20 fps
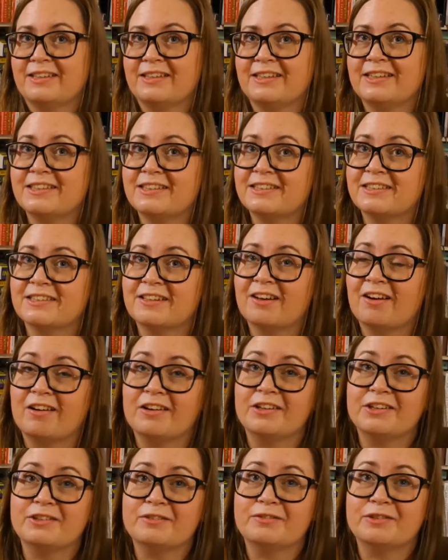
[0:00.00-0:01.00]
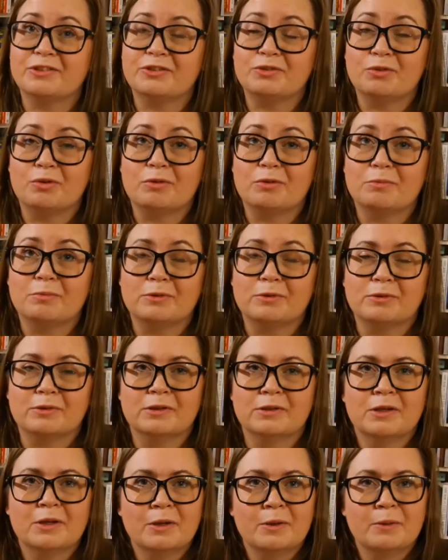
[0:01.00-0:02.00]
it's kind of a
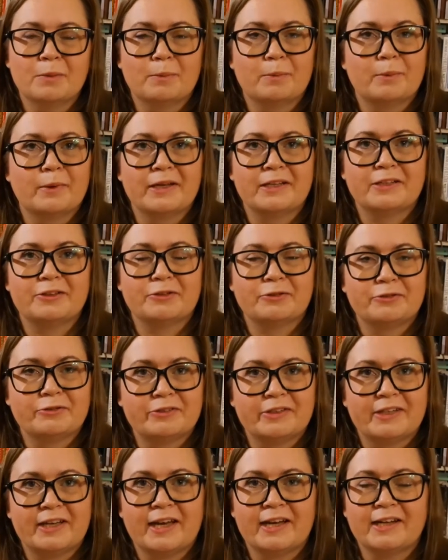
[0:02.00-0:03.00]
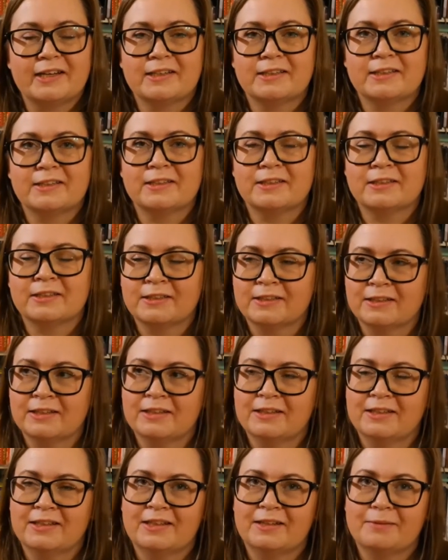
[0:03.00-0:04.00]
normal way to react
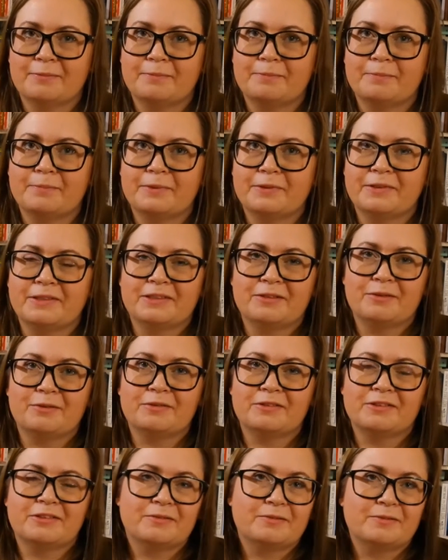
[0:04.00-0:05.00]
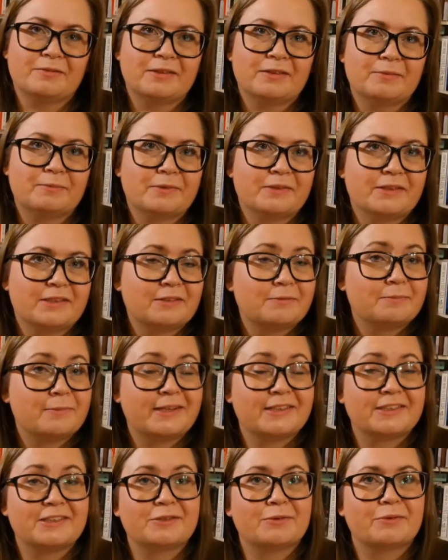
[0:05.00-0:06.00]
but it but it
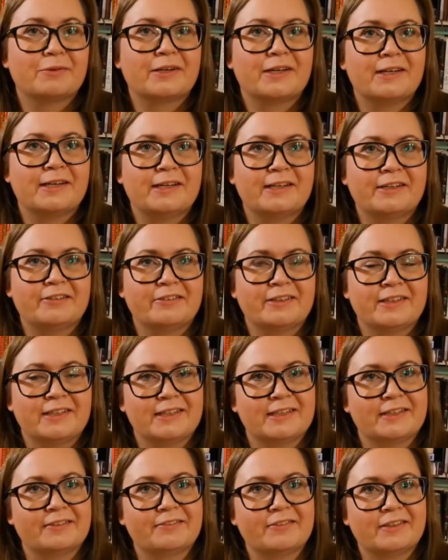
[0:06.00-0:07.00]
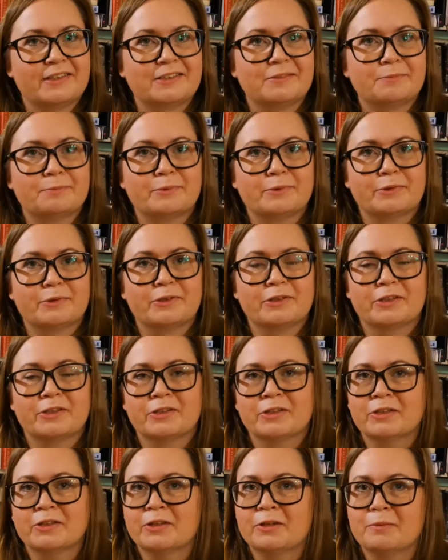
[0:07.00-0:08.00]
made so clear in this book
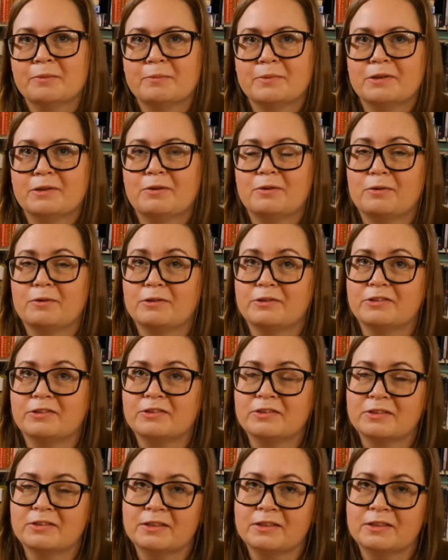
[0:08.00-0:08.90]
because